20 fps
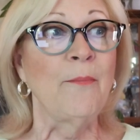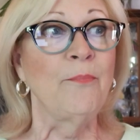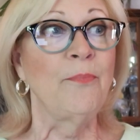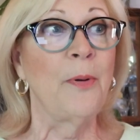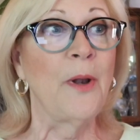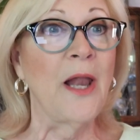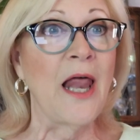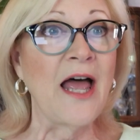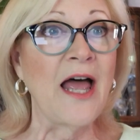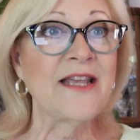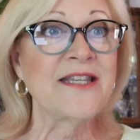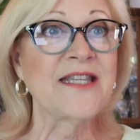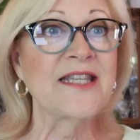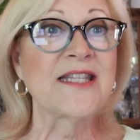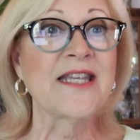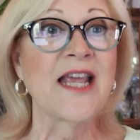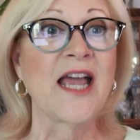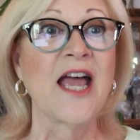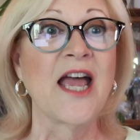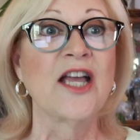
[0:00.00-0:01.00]

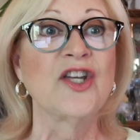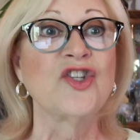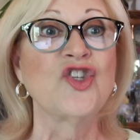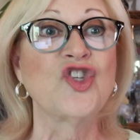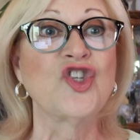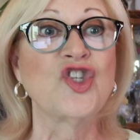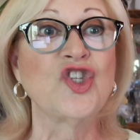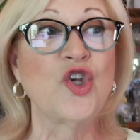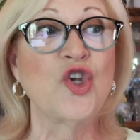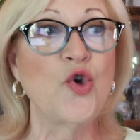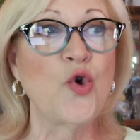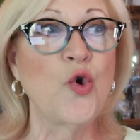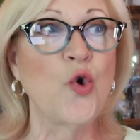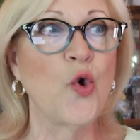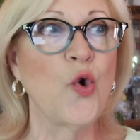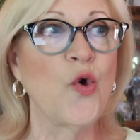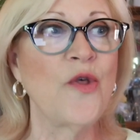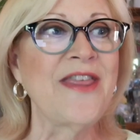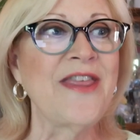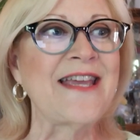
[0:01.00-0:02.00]
Plus,
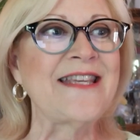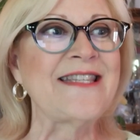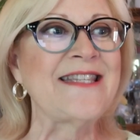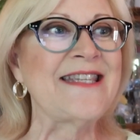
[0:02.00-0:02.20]
soothe